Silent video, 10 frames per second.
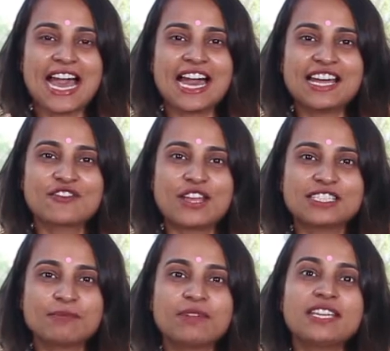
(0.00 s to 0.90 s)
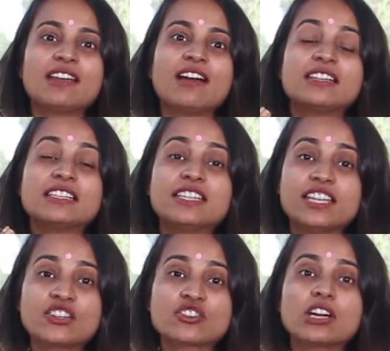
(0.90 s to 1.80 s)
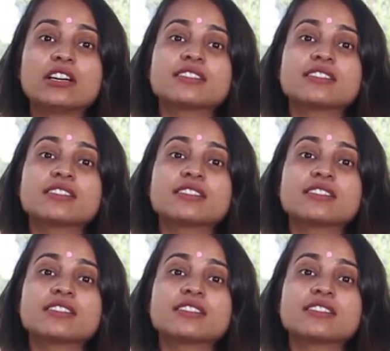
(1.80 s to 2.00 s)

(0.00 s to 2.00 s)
A recipe, a dish, a